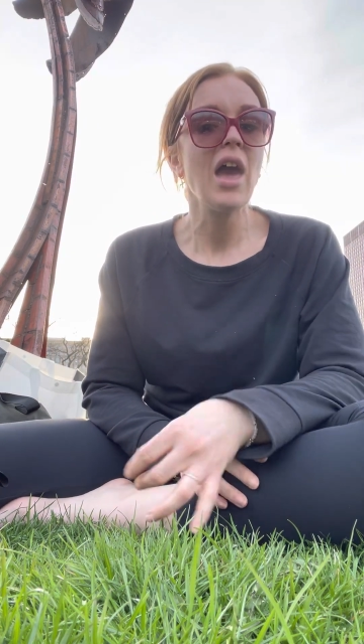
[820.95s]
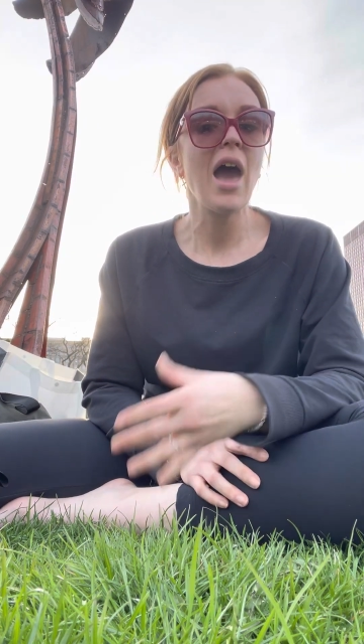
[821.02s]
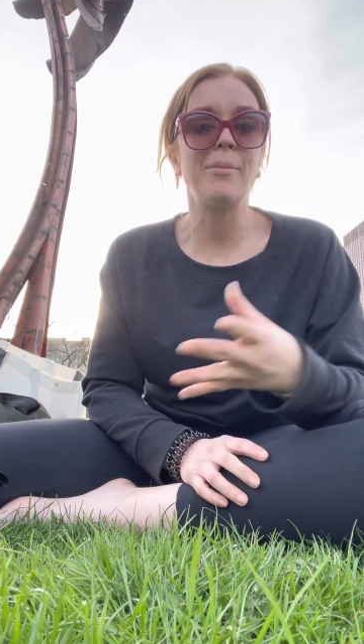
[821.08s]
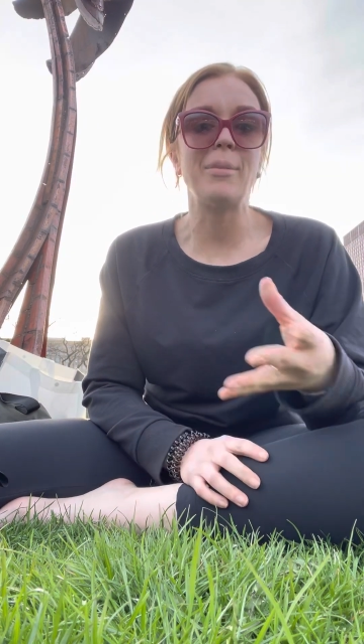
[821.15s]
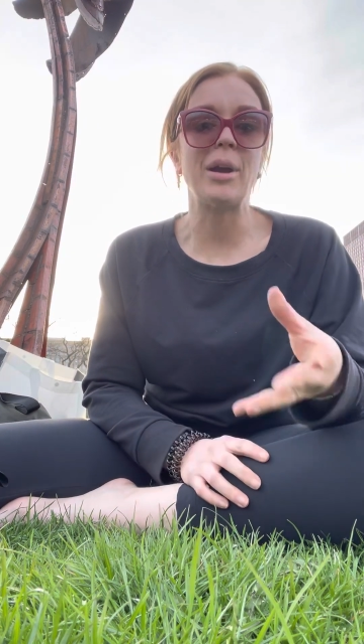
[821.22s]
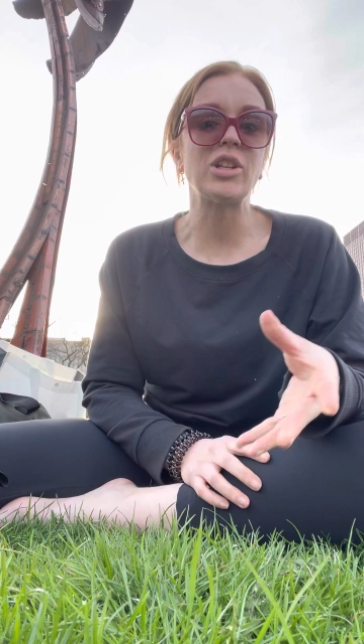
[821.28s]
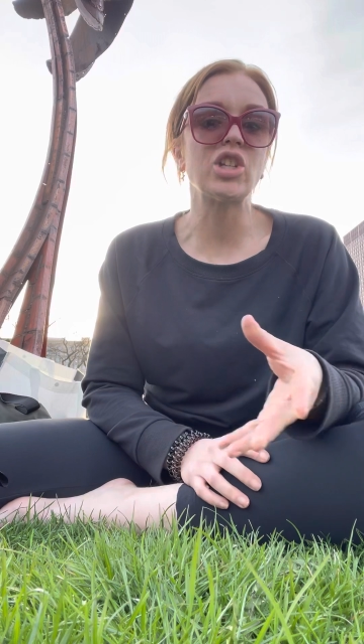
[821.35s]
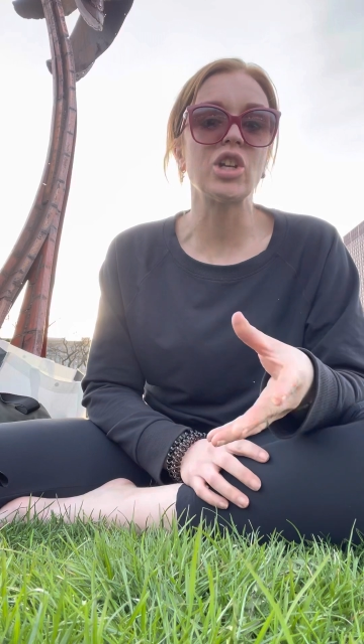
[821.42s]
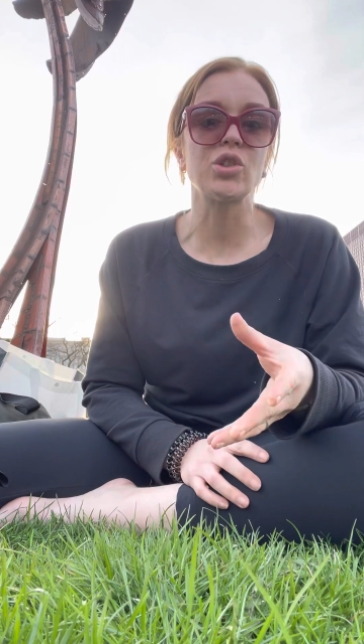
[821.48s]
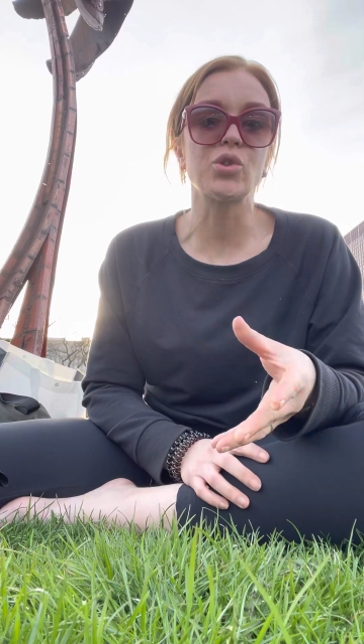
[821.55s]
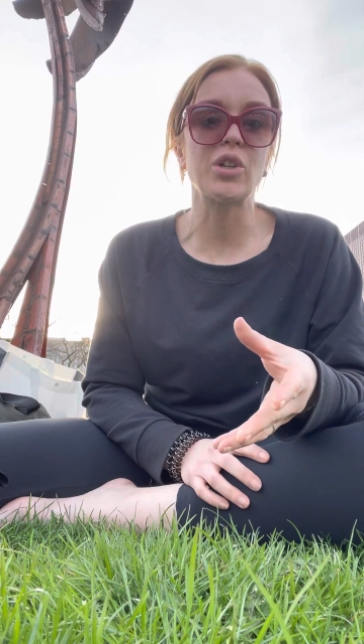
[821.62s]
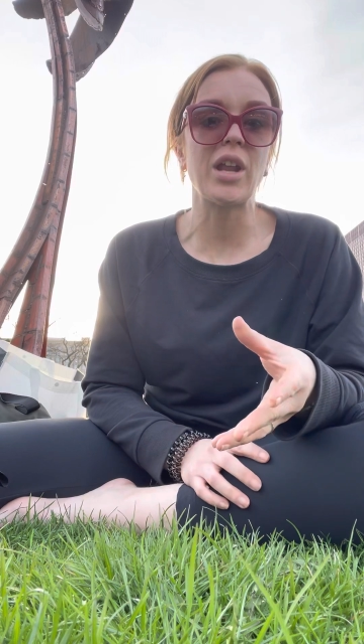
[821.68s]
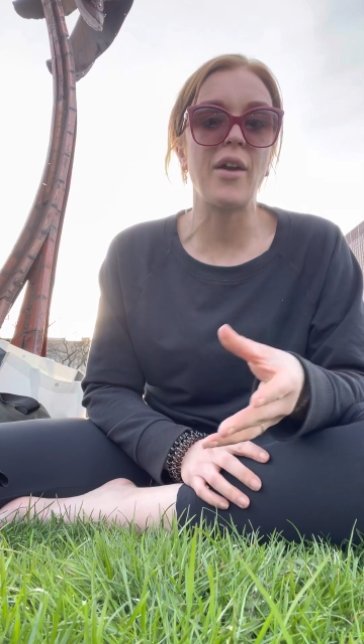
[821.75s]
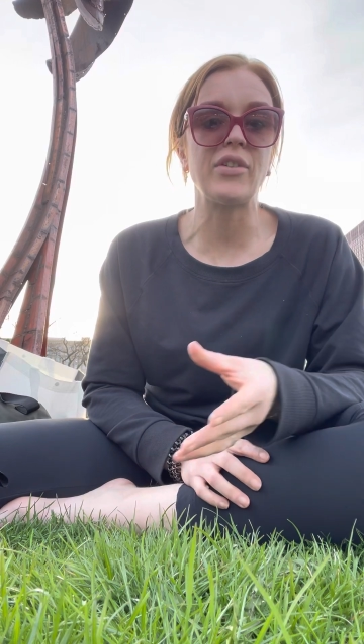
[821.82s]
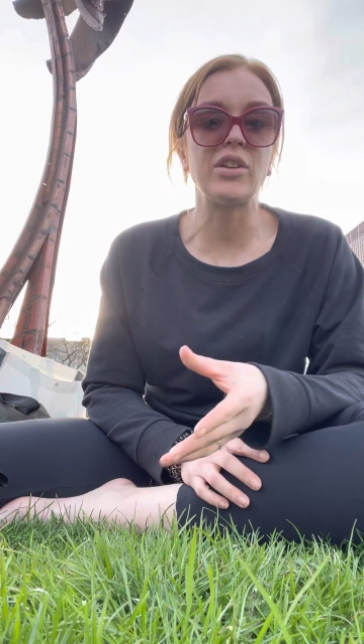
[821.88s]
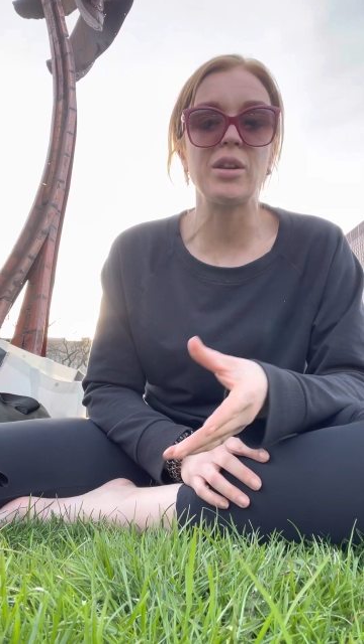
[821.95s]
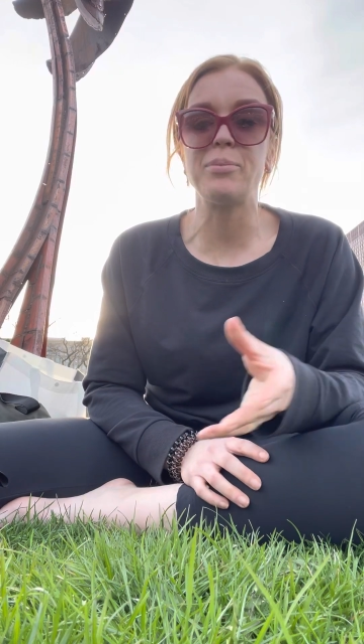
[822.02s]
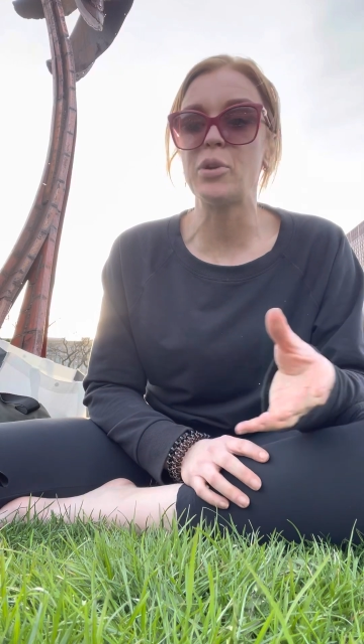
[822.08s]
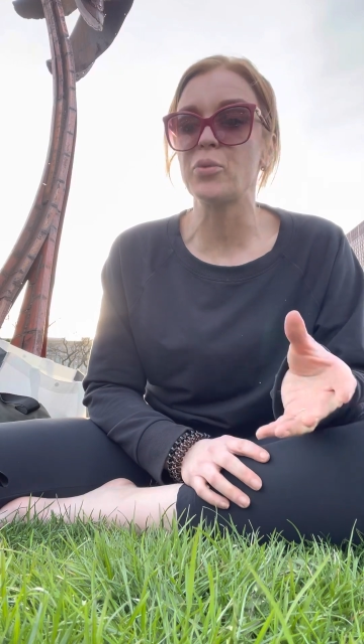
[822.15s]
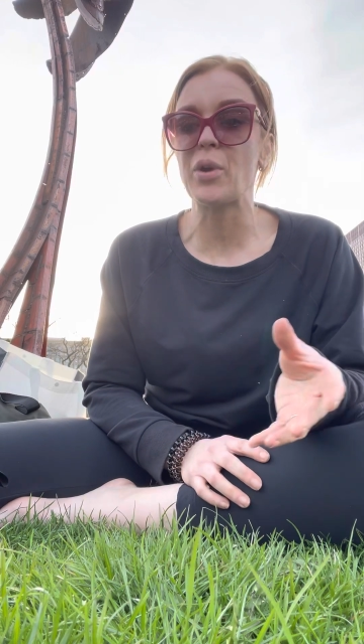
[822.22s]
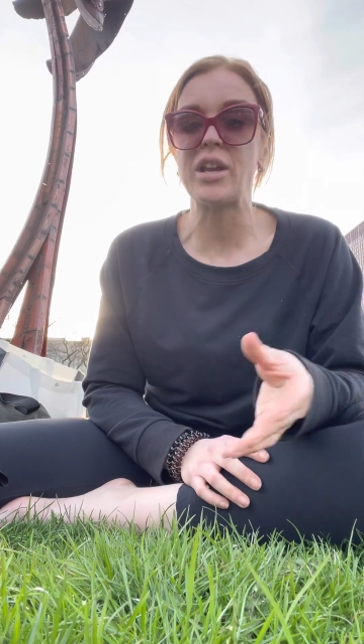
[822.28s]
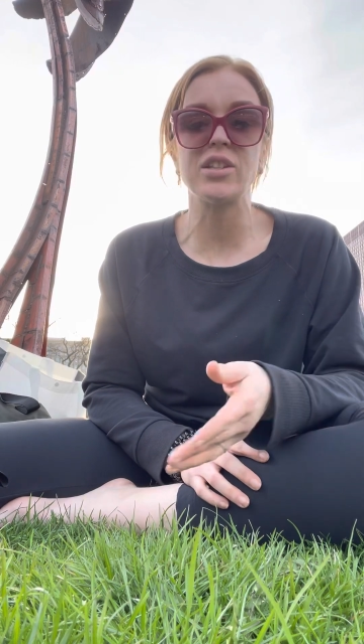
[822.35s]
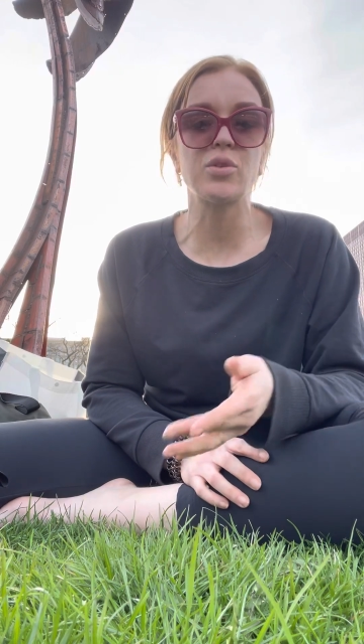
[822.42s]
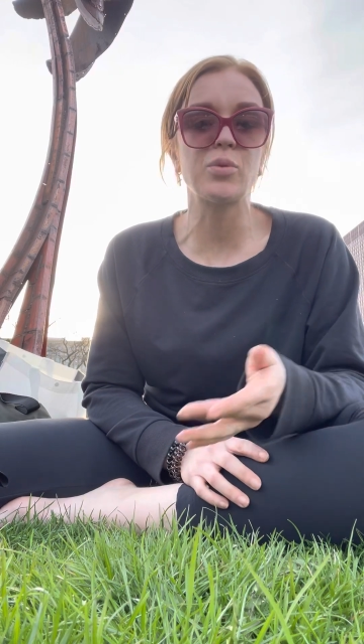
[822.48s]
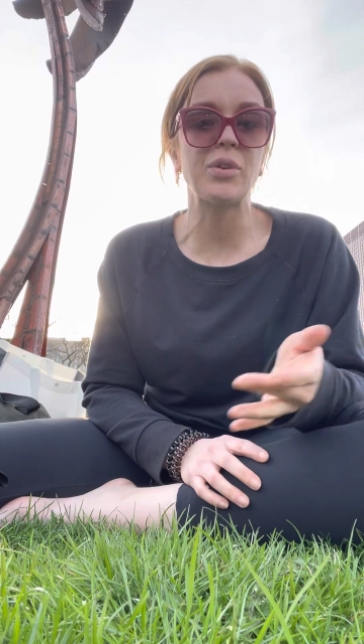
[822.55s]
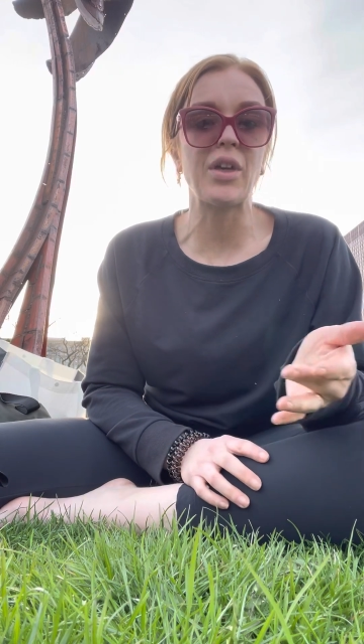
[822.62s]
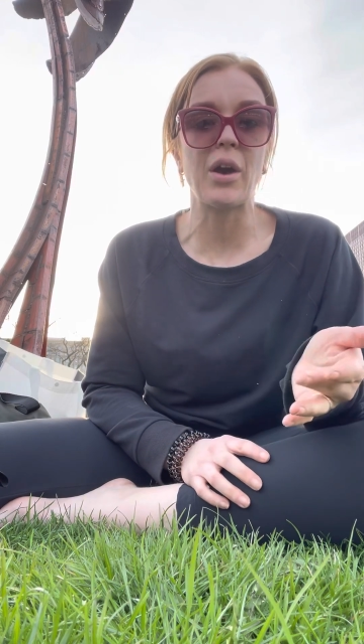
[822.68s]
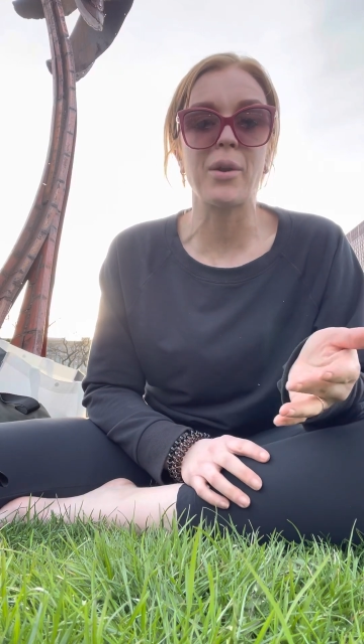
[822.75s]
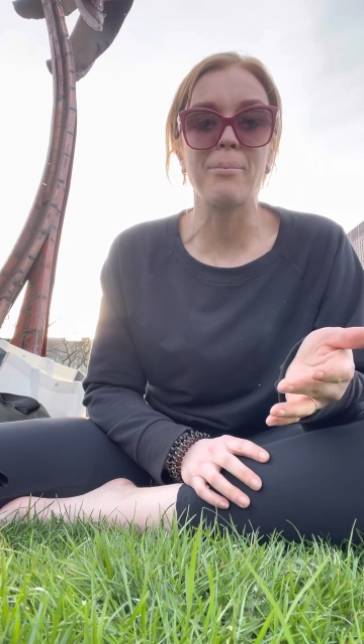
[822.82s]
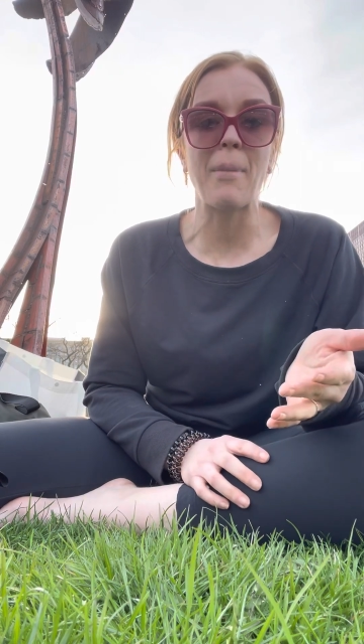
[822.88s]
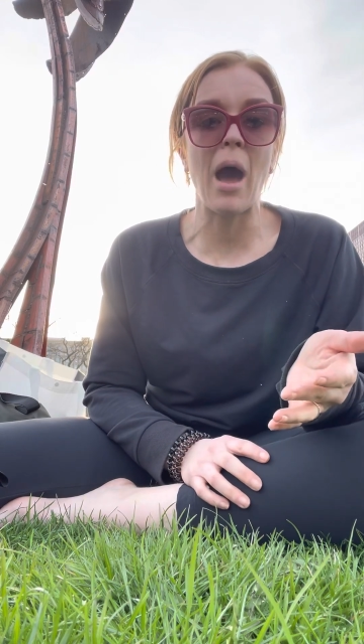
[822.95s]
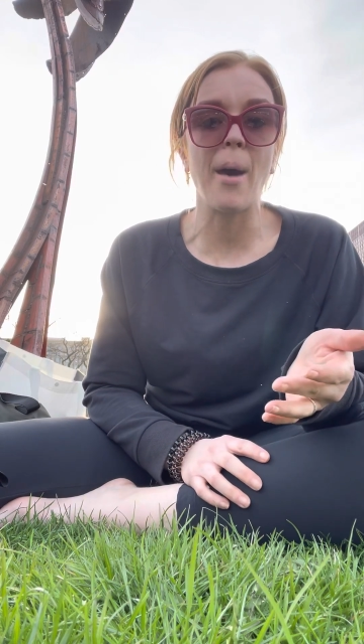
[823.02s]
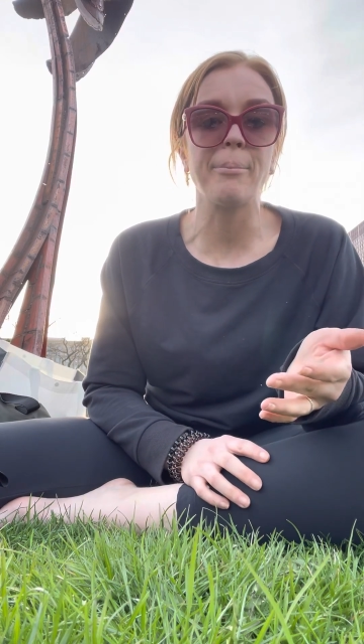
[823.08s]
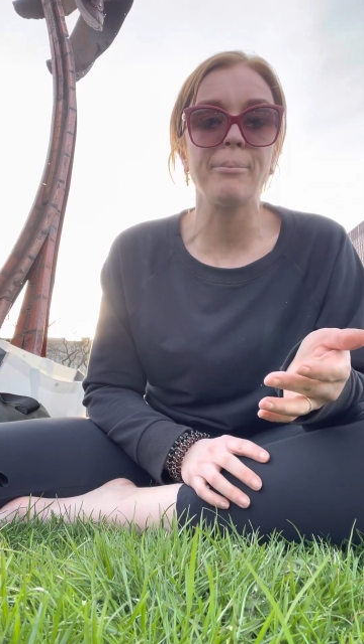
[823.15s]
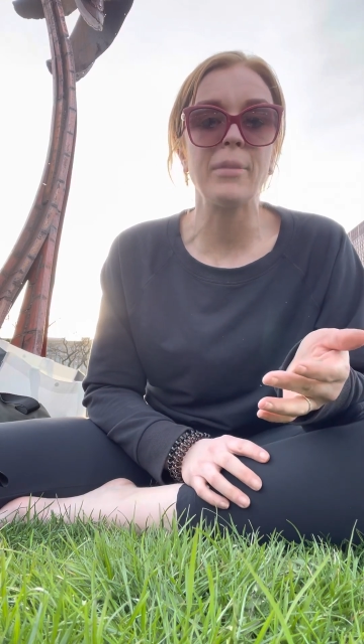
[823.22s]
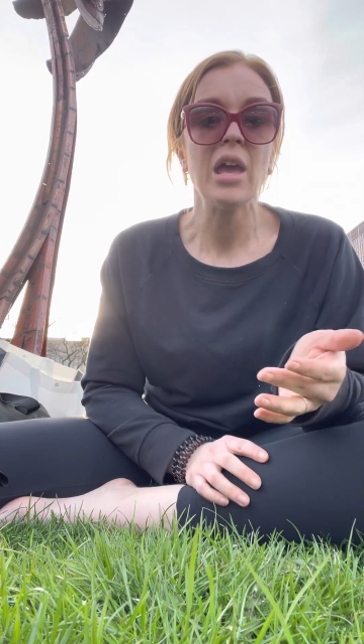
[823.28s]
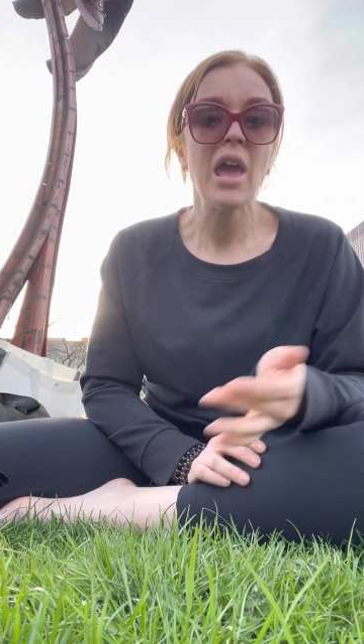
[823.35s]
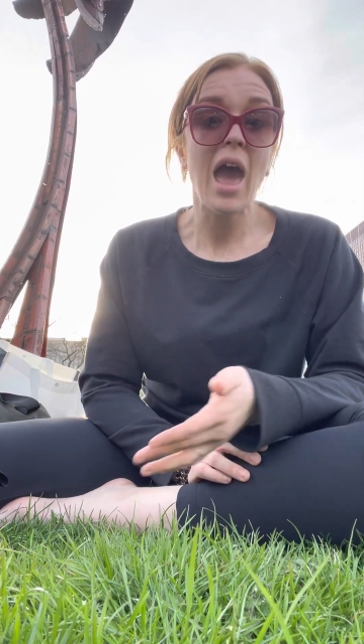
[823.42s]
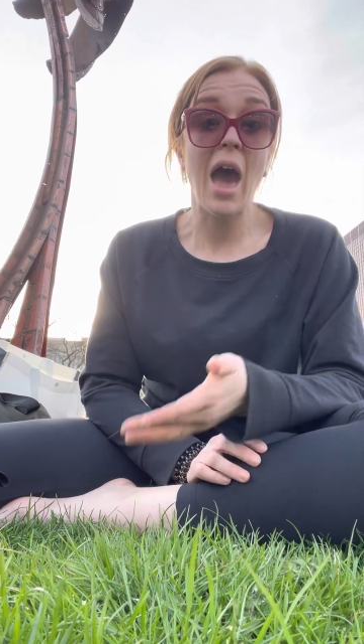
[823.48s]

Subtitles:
and my children having to be raised without a mom.